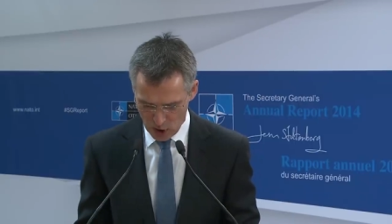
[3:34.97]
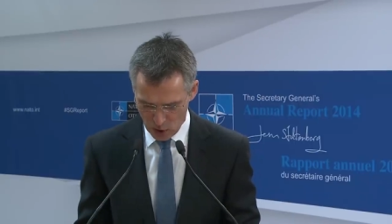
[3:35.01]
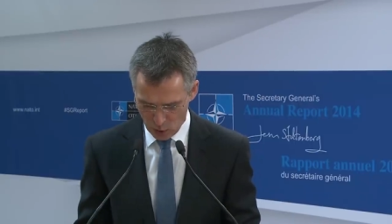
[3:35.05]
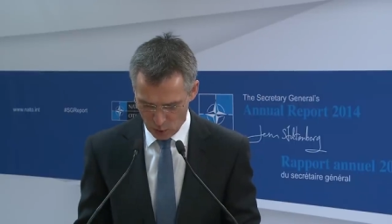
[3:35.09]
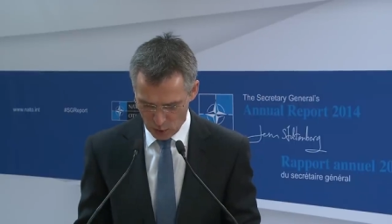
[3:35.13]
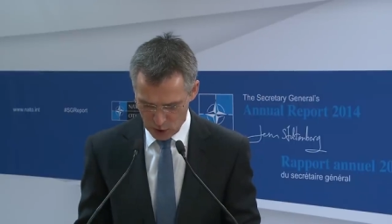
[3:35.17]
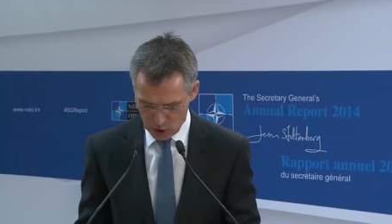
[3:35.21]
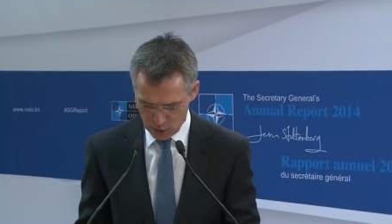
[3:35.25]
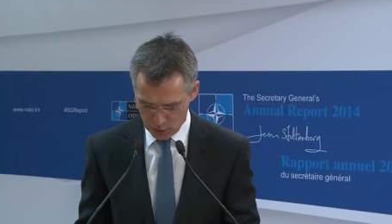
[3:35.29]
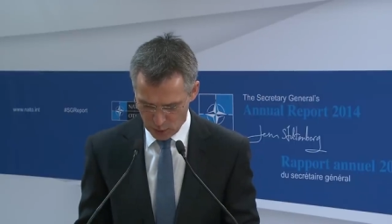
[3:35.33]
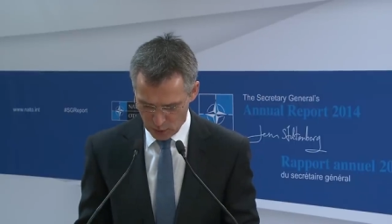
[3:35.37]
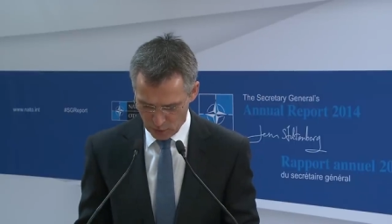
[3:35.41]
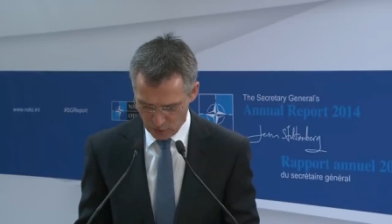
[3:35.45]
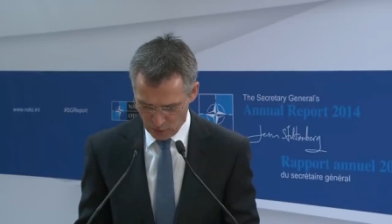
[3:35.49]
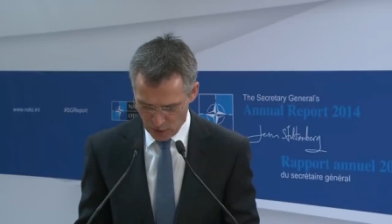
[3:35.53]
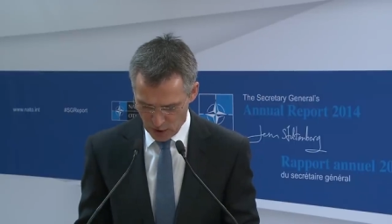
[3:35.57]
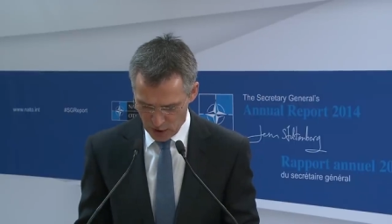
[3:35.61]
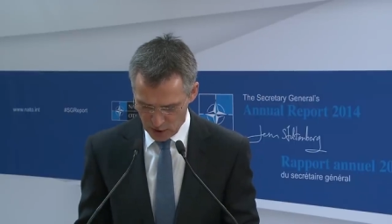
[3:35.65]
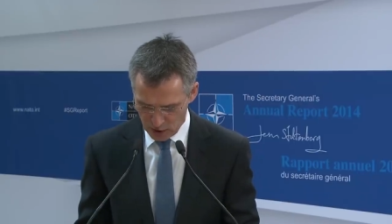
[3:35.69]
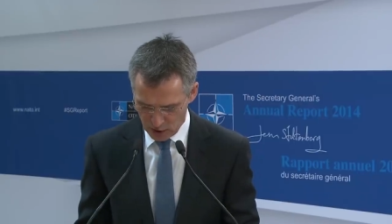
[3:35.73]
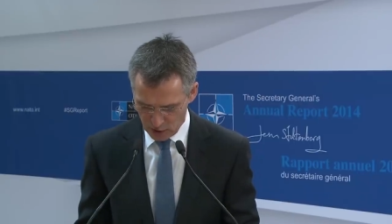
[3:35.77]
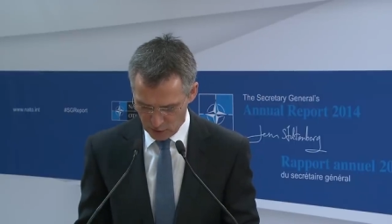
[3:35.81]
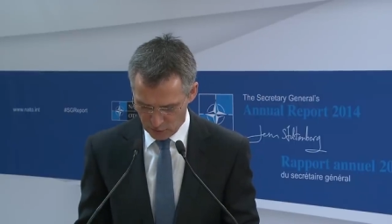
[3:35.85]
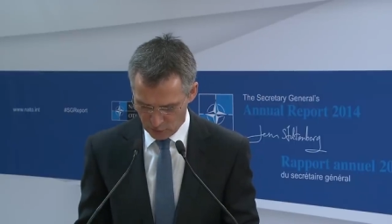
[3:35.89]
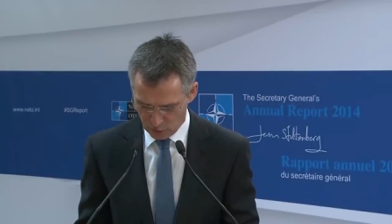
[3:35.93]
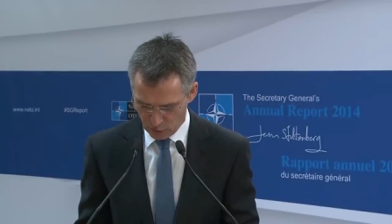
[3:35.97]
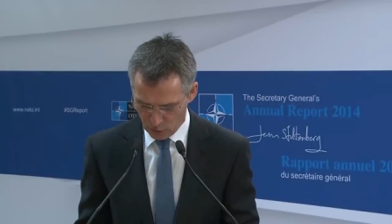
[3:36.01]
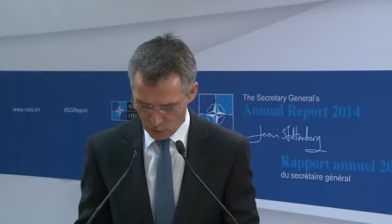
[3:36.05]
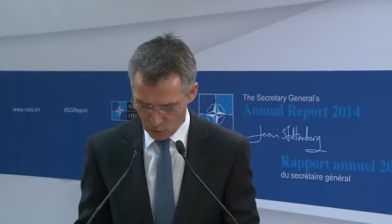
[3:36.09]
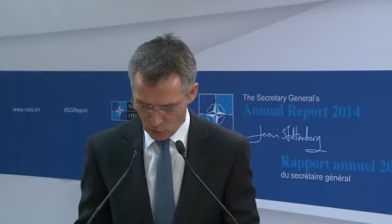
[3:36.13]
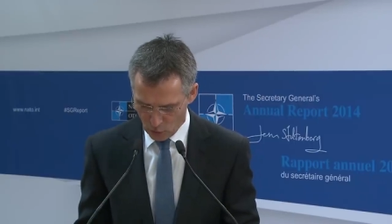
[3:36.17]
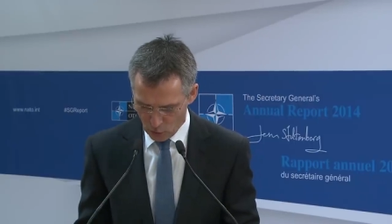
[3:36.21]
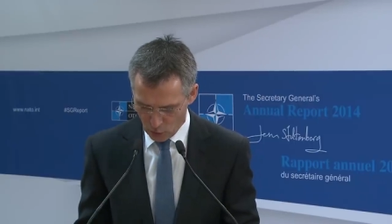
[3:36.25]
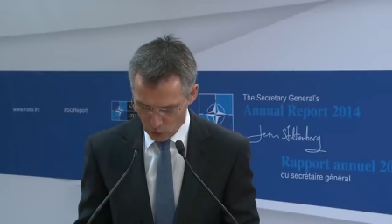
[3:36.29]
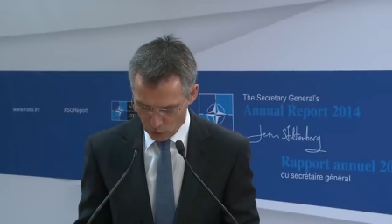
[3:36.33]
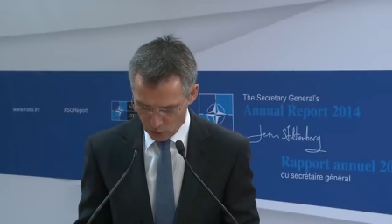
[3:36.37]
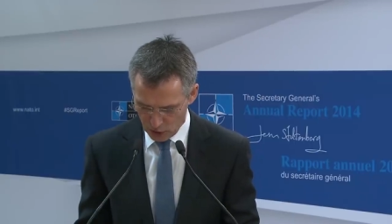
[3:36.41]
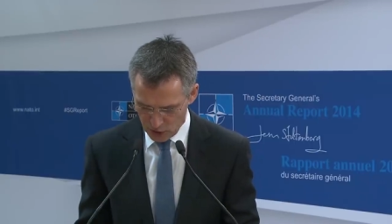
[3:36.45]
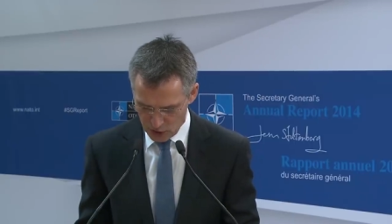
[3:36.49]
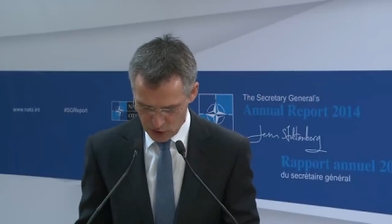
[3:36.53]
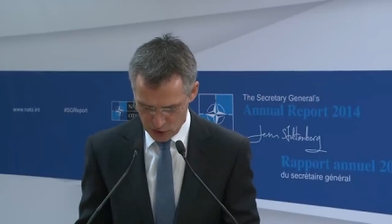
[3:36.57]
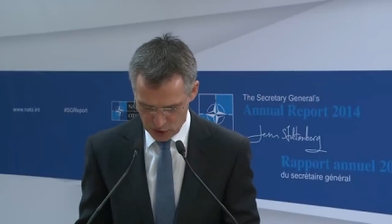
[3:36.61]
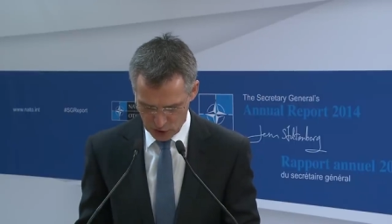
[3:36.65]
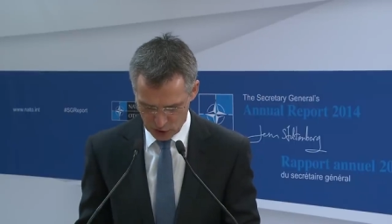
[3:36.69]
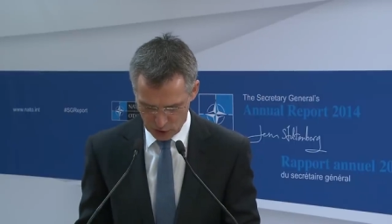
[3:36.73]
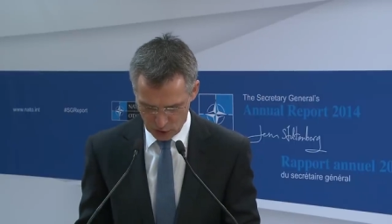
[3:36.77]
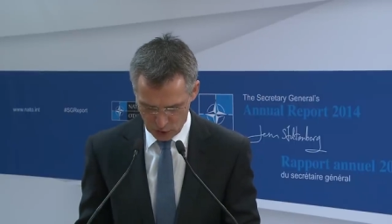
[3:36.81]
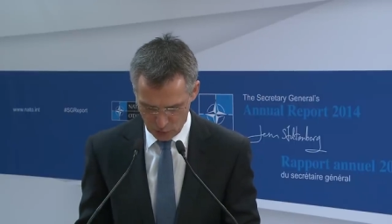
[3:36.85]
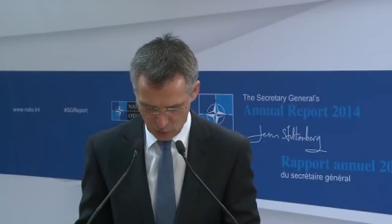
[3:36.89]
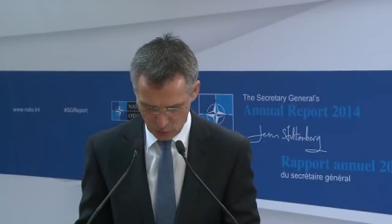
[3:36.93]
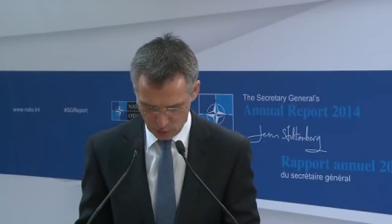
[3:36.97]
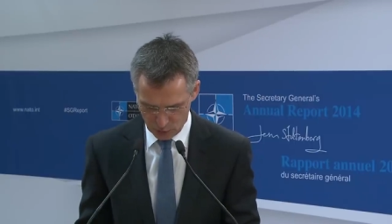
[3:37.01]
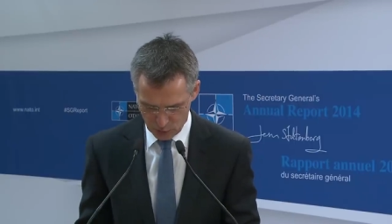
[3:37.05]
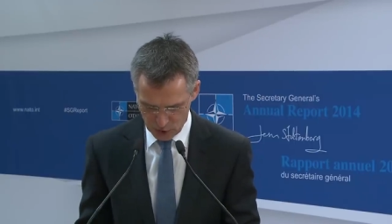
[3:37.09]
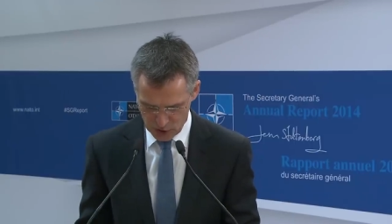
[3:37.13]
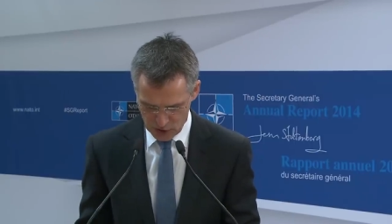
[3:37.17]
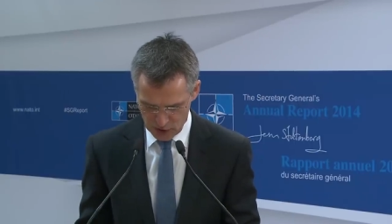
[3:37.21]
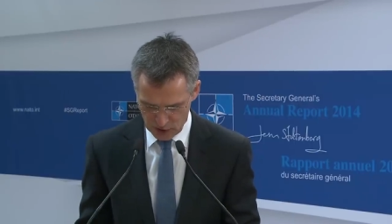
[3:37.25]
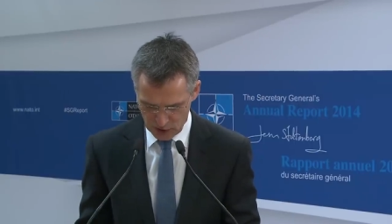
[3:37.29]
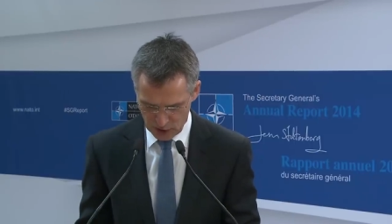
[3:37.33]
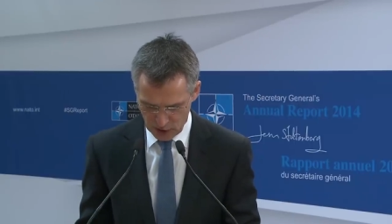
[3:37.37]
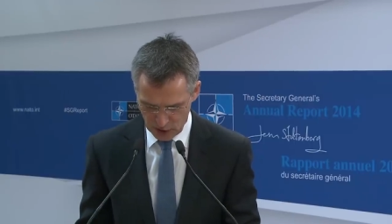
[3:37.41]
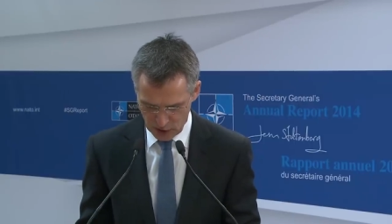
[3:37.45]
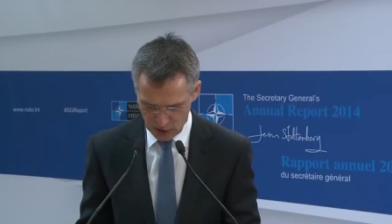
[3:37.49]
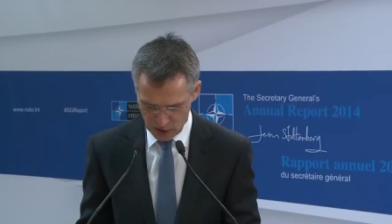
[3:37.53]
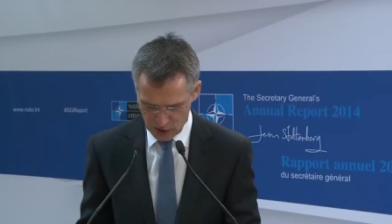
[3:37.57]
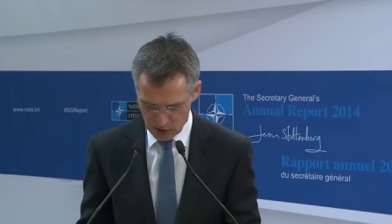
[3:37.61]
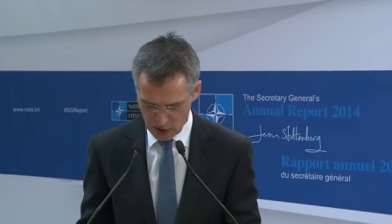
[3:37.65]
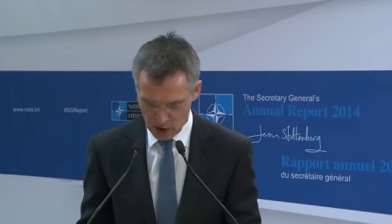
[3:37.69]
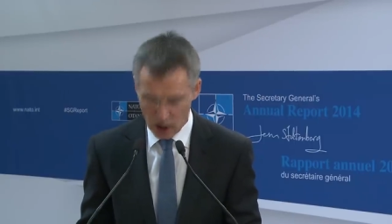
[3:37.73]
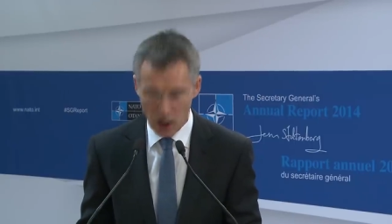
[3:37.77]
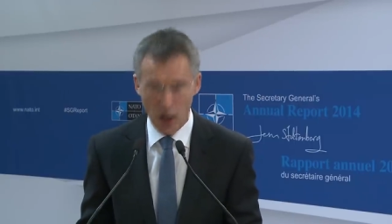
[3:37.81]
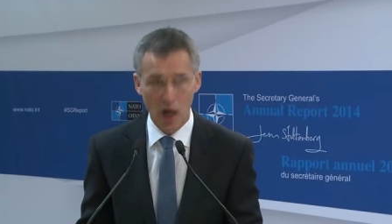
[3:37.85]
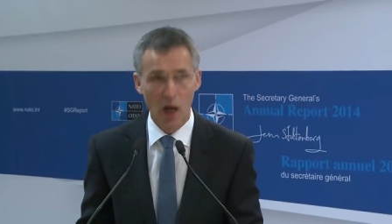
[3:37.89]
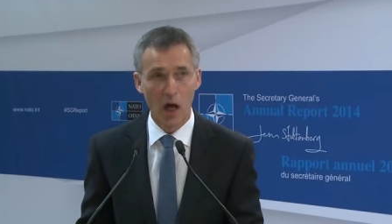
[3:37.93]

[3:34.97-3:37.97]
which provided for orderly, secure proceedings,